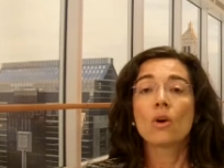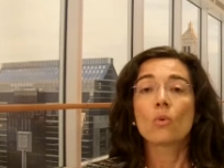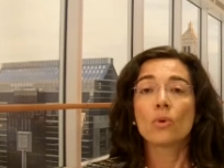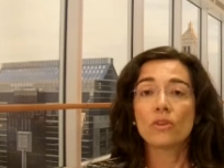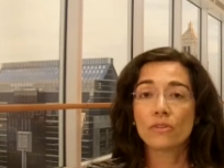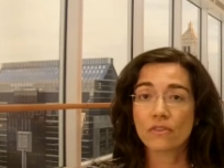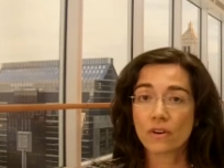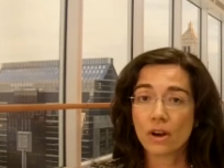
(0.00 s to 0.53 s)

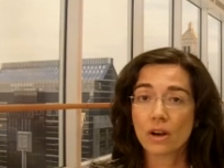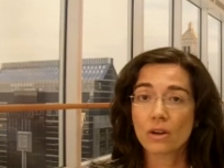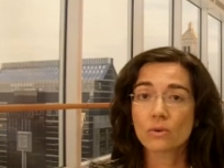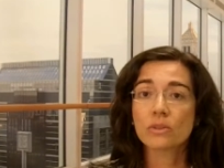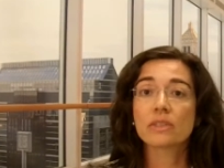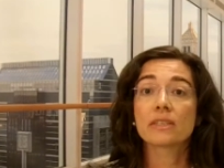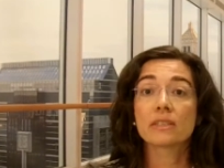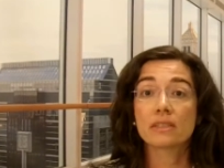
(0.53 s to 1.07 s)
we
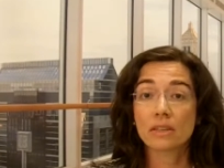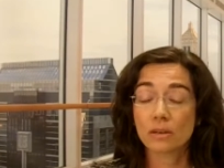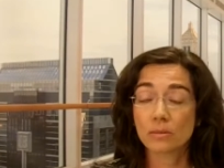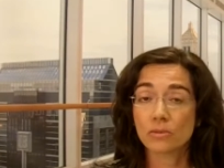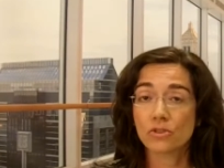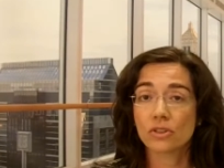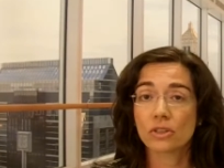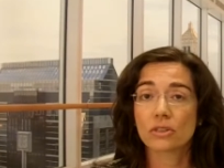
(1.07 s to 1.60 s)
found that
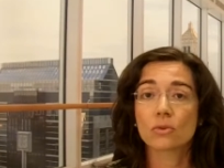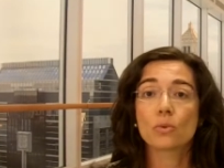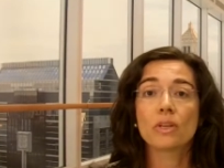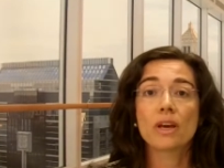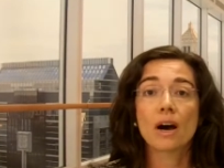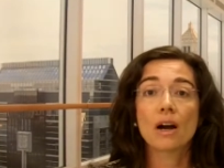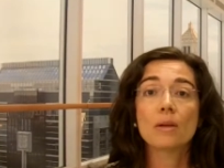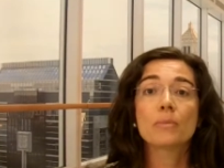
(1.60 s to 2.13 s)
subjects with
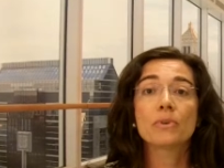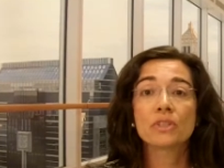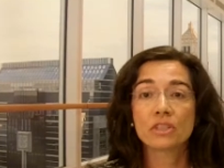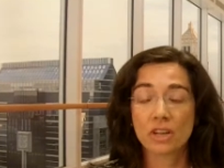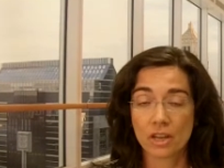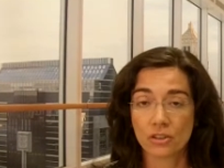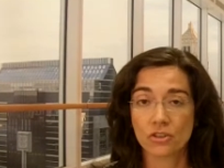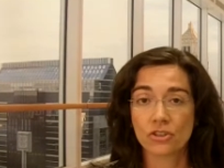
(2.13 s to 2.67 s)

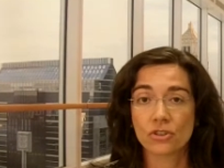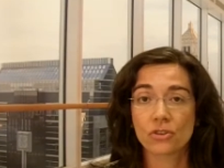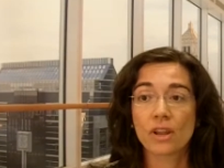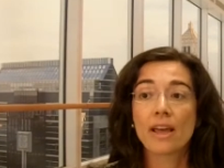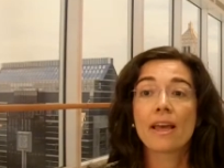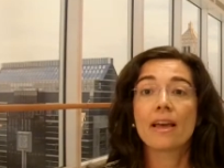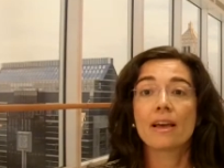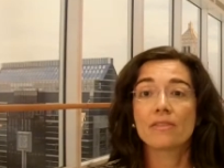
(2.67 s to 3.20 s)
hypertension
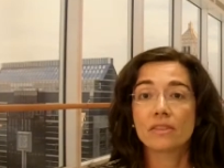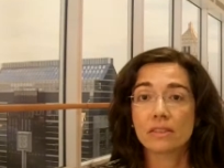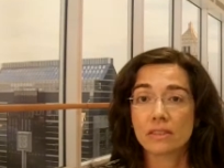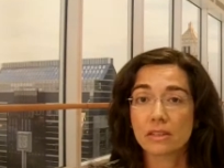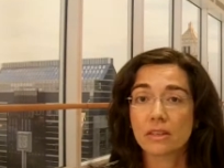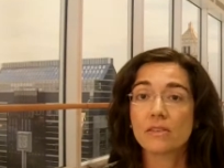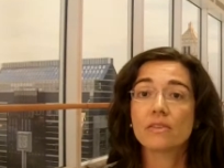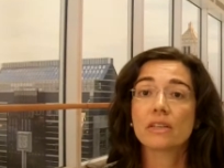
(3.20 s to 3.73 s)
have
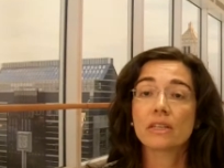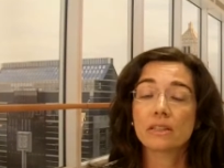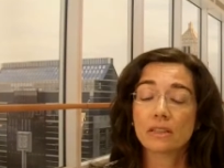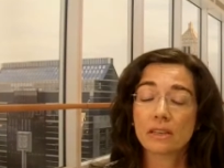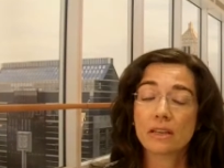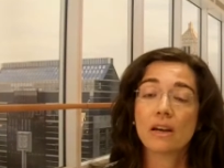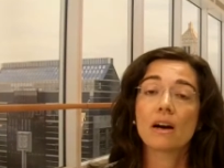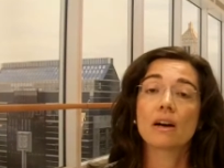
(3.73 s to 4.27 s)

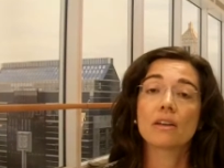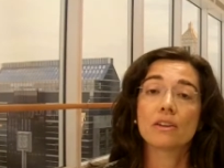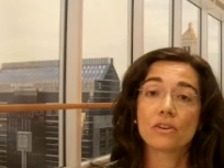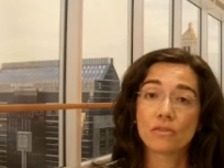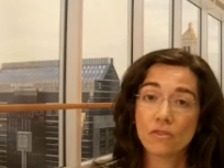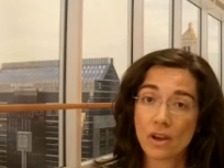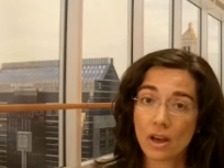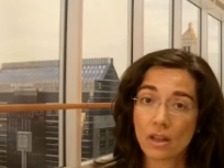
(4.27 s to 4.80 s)
significantly higher
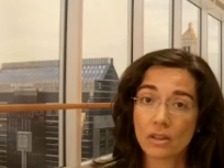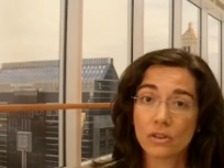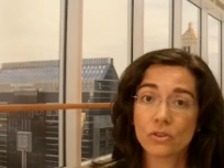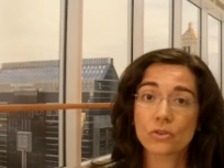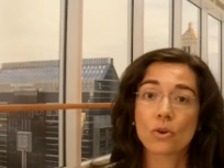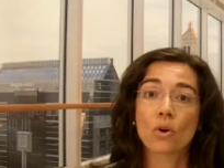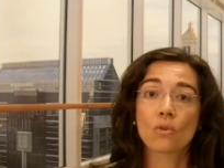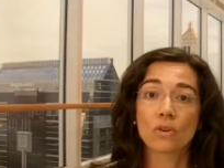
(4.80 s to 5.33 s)

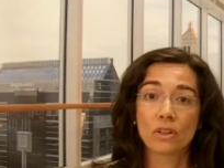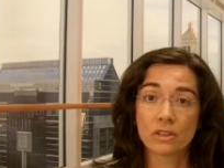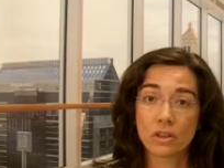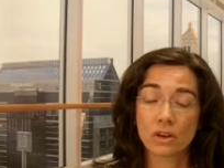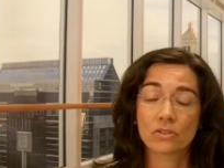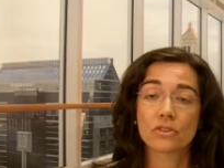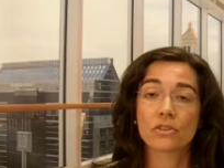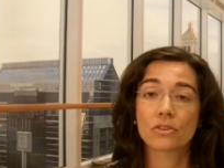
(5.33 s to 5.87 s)
values of
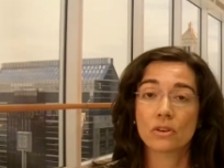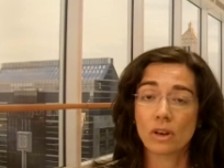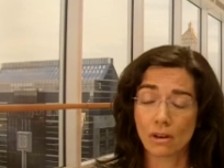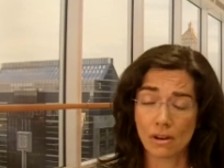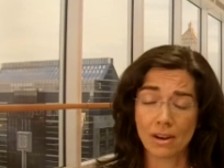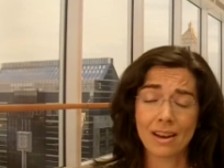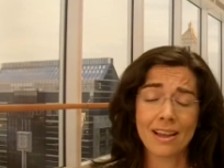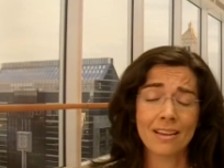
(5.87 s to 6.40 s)
aldosterone
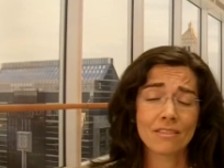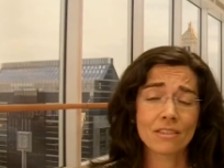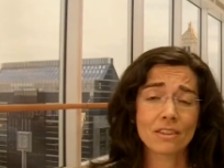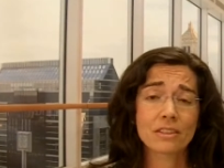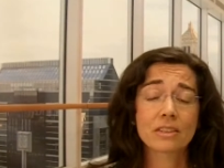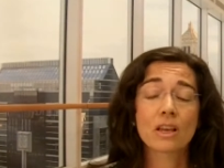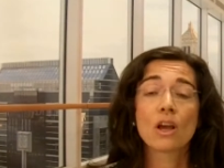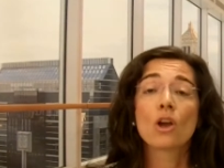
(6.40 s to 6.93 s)

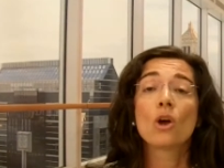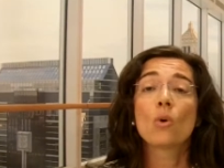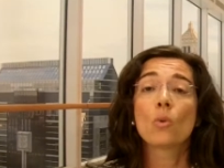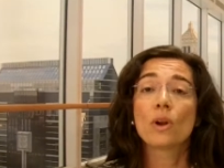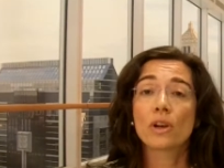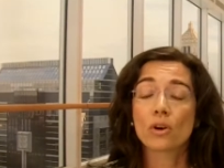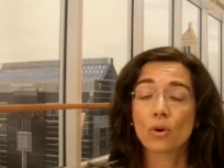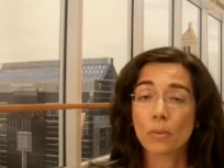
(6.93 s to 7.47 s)
levels
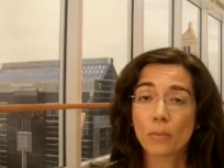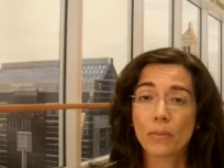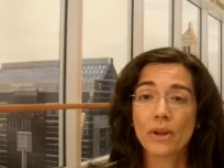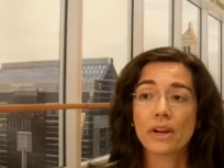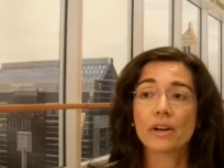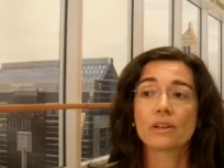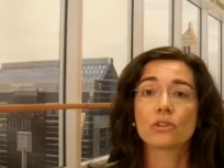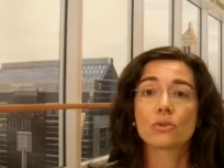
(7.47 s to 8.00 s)
when
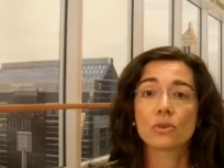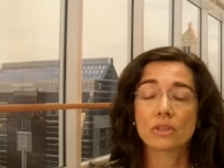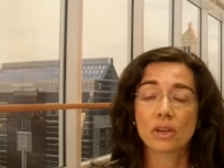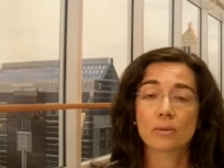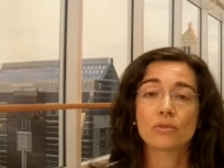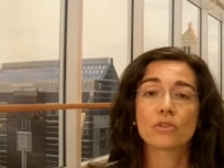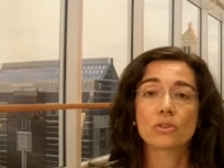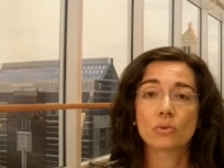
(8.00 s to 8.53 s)
compared to
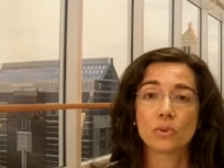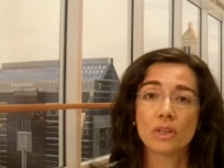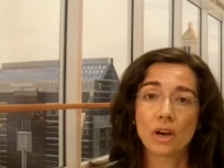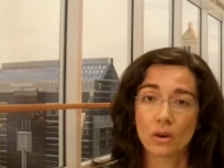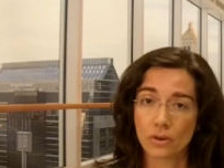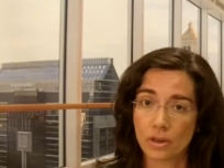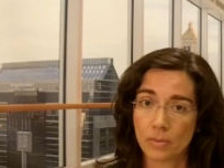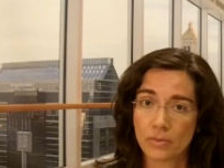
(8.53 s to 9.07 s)
subjects
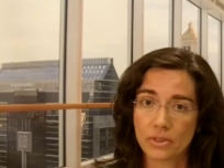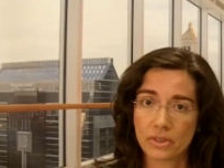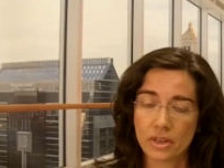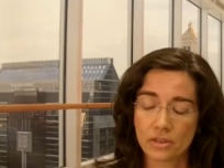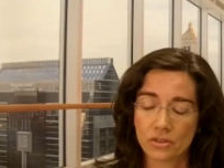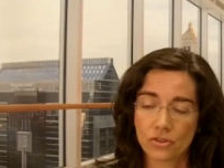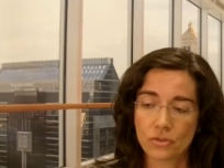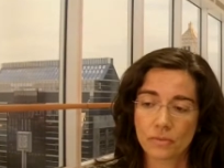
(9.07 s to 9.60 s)
without
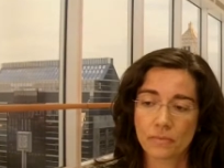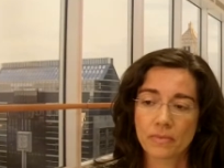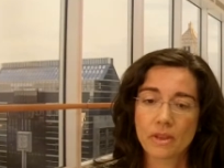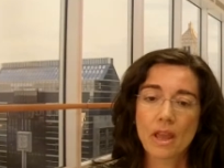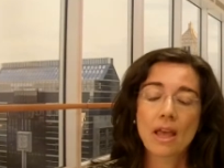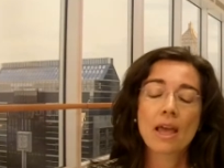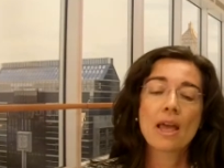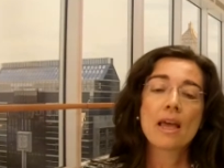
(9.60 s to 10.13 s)
hypertension.
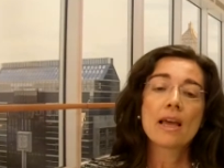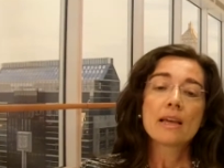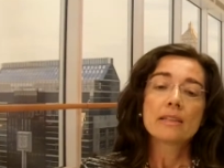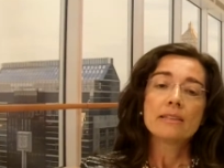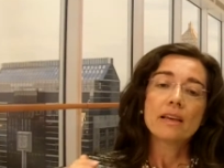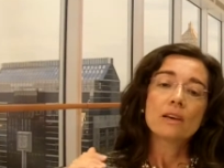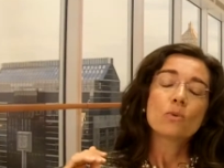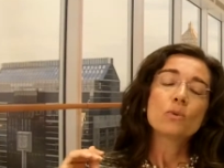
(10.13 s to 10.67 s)

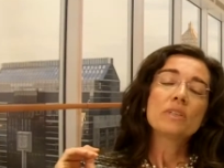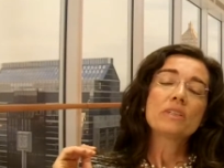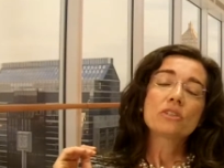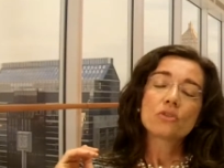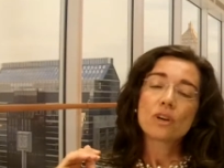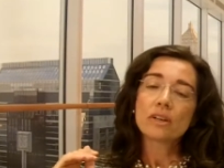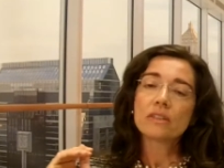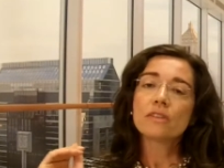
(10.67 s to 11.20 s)
Then we
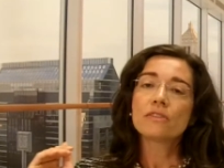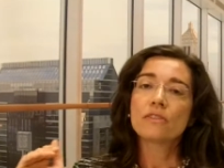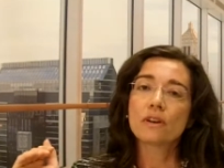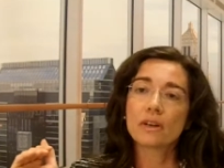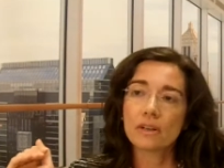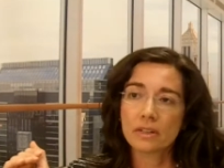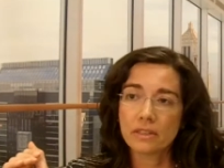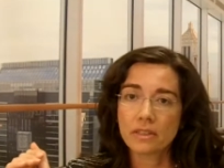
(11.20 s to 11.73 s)

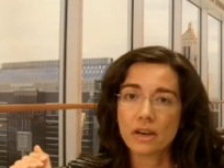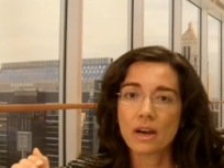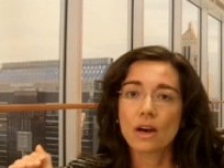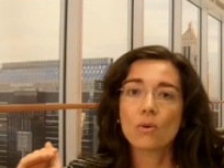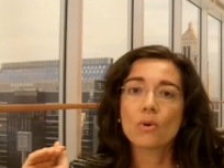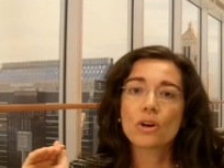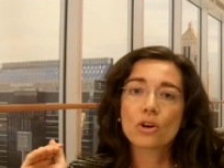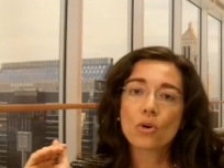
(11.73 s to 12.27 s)
stratified
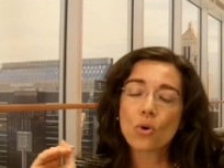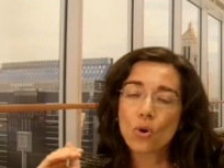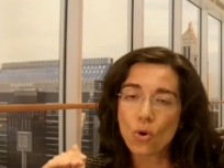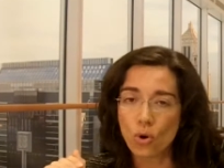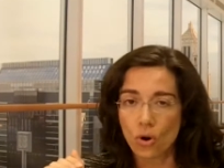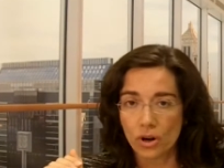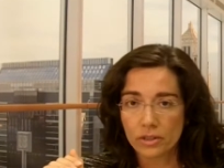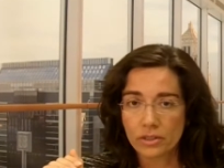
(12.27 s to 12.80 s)
our
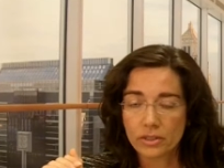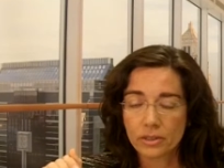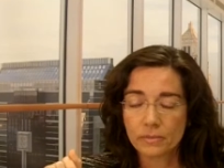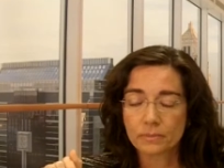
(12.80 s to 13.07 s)
cohort